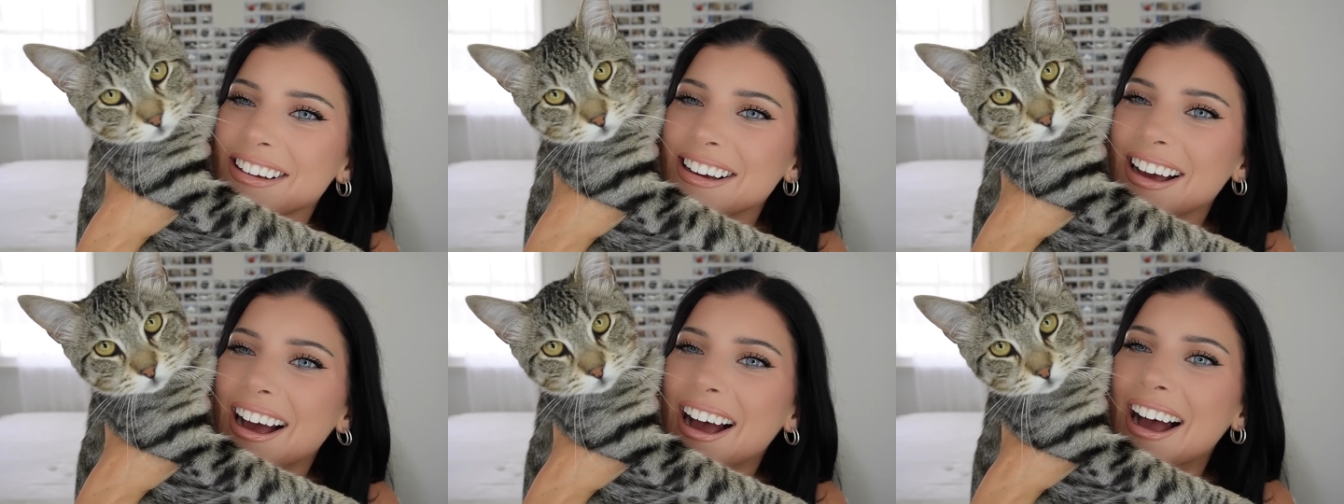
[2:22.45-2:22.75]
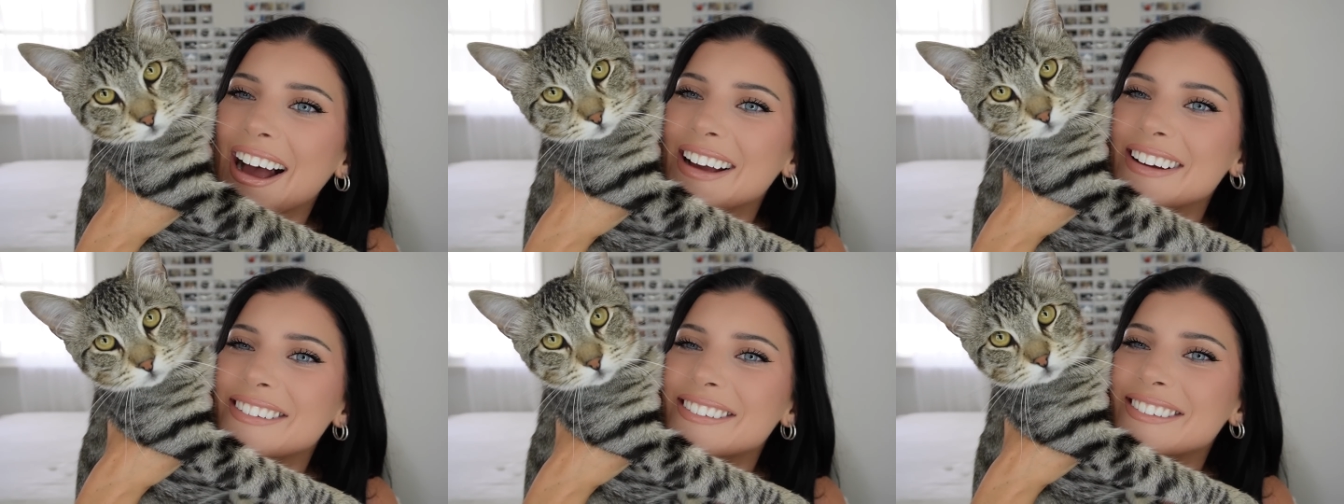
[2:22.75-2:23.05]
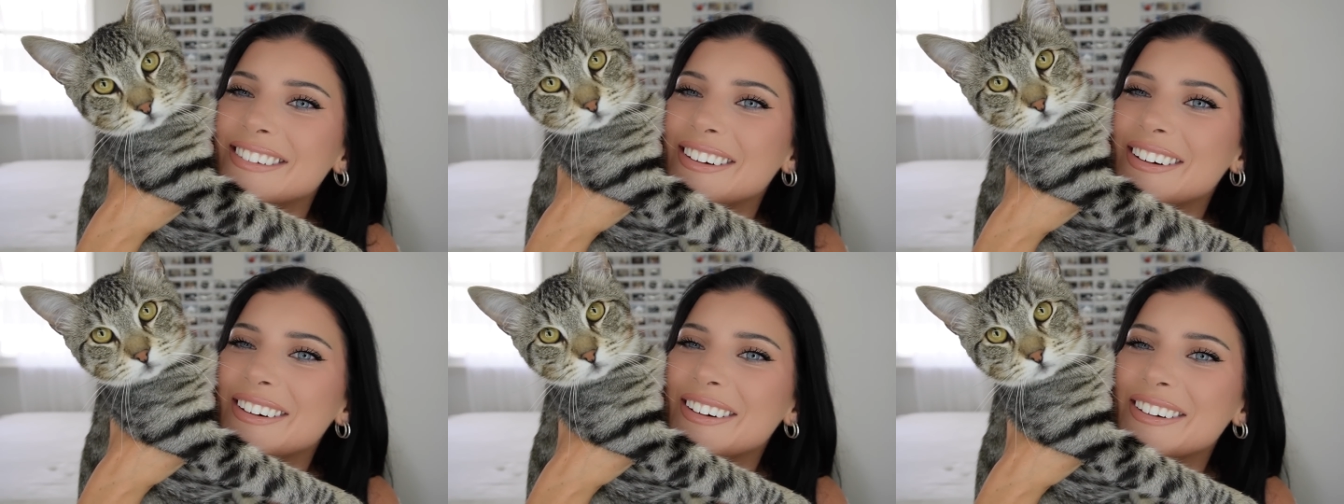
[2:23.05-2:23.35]
Hi,
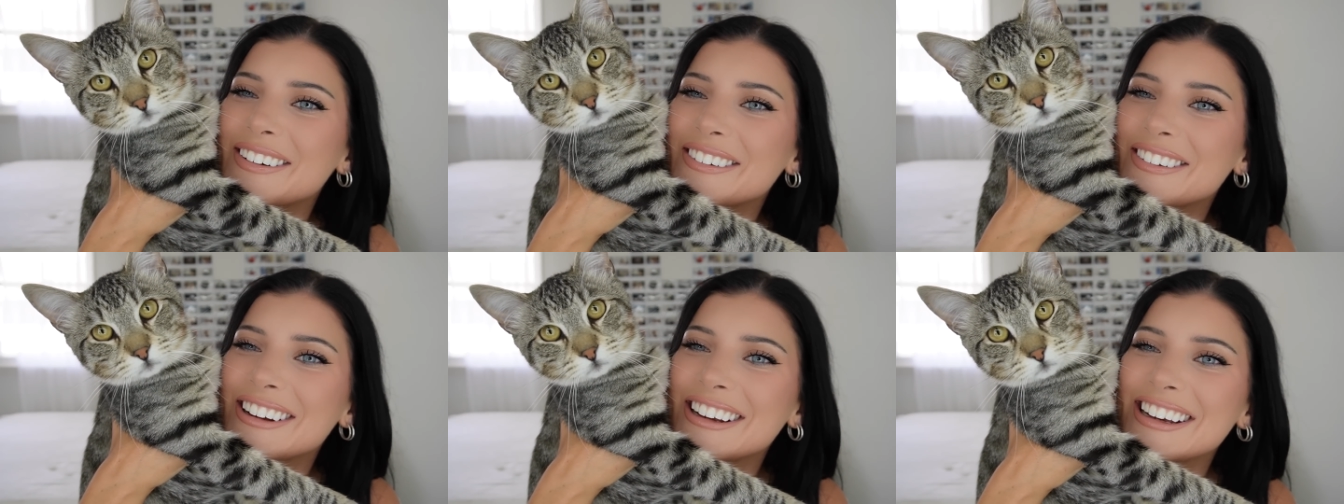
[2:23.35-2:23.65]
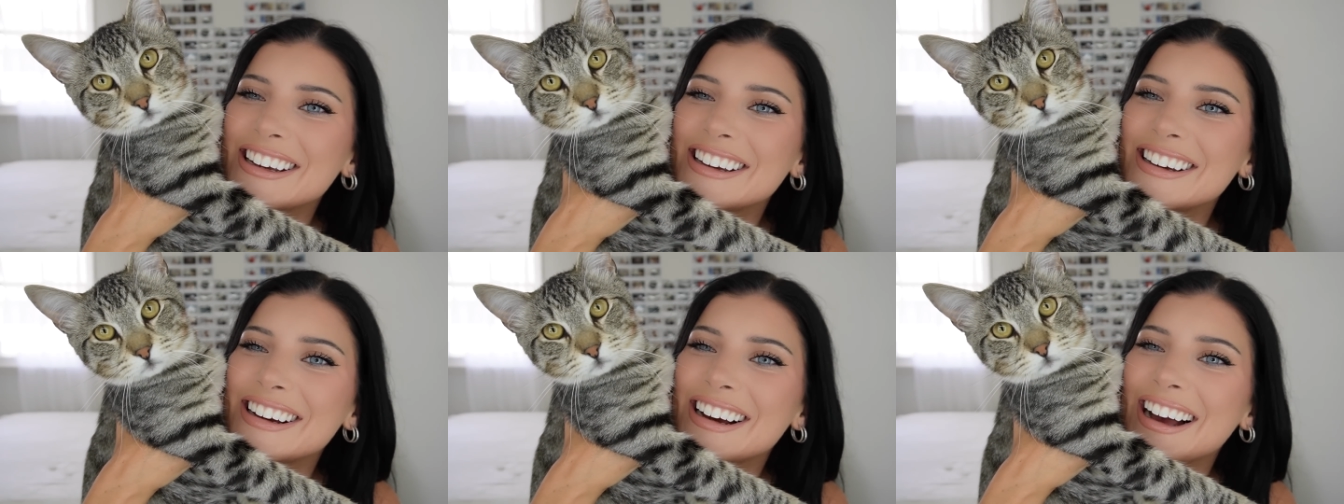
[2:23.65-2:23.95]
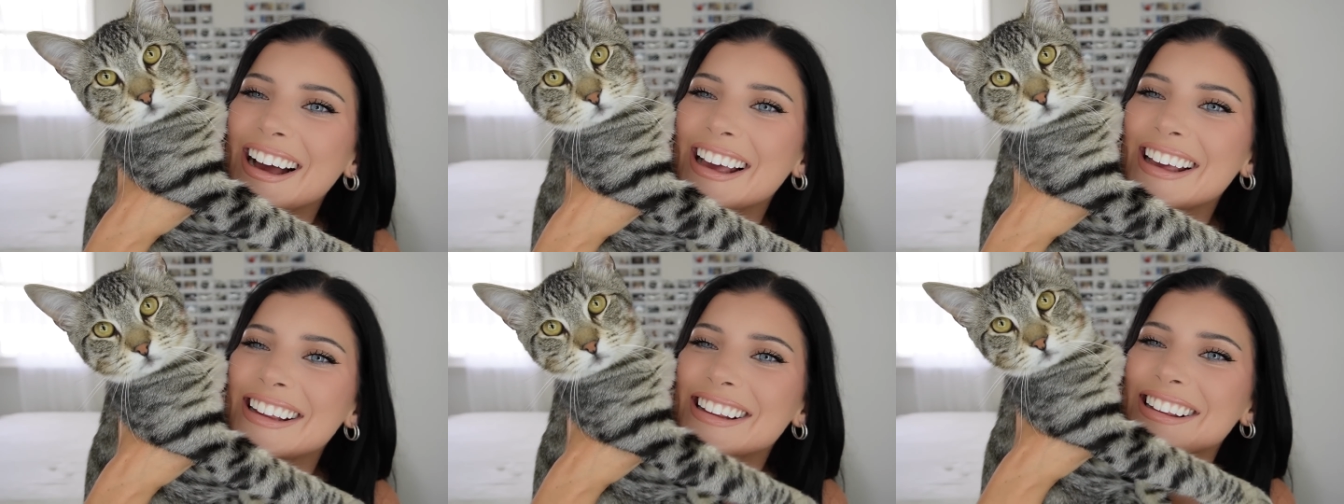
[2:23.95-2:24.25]
Rory.
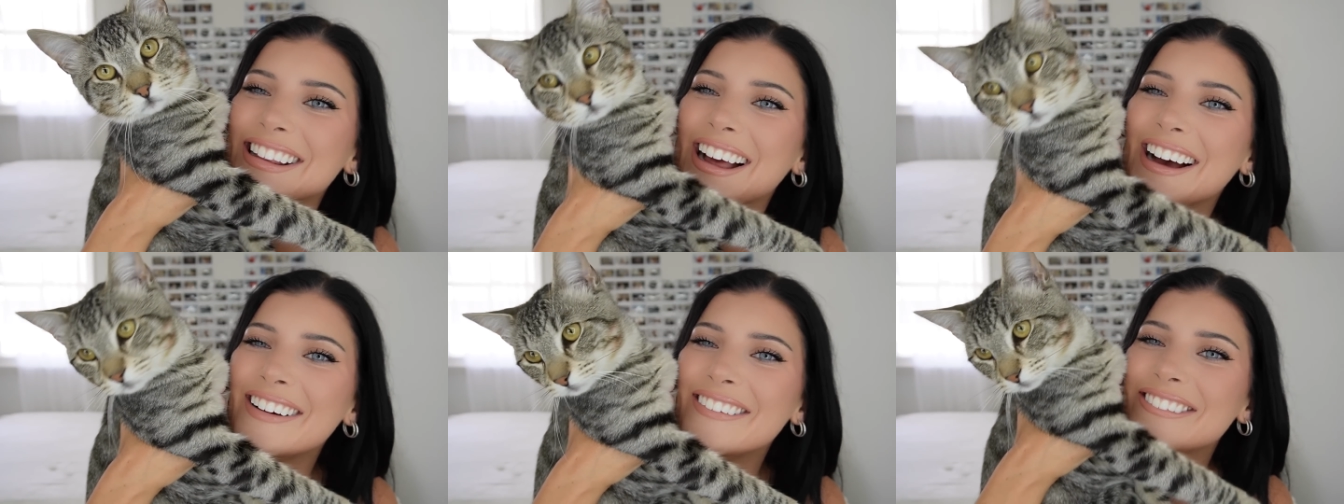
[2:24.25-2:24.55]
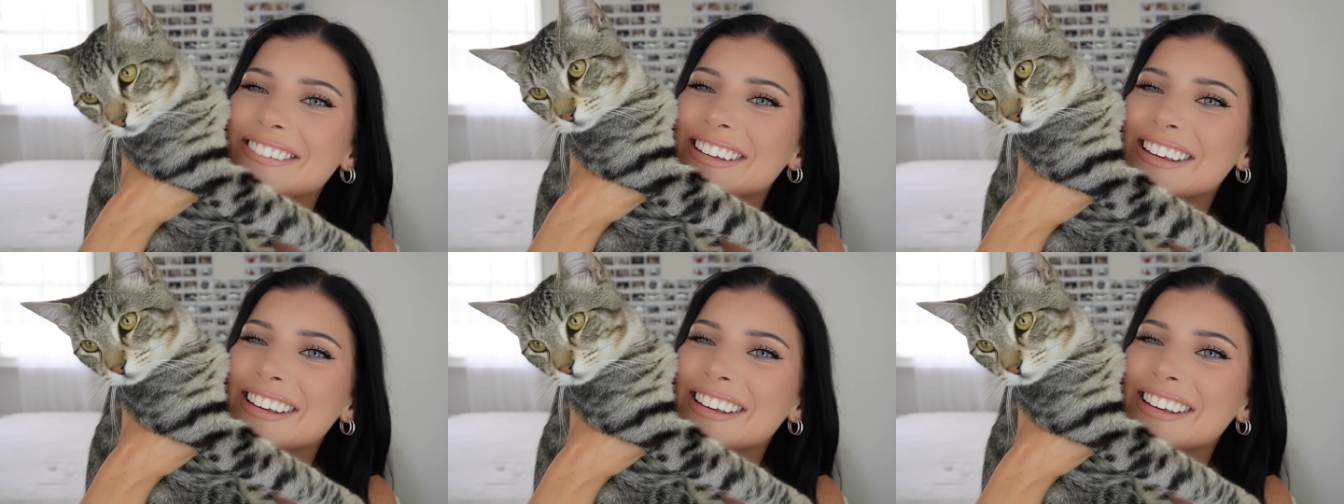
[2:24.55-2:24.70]
I love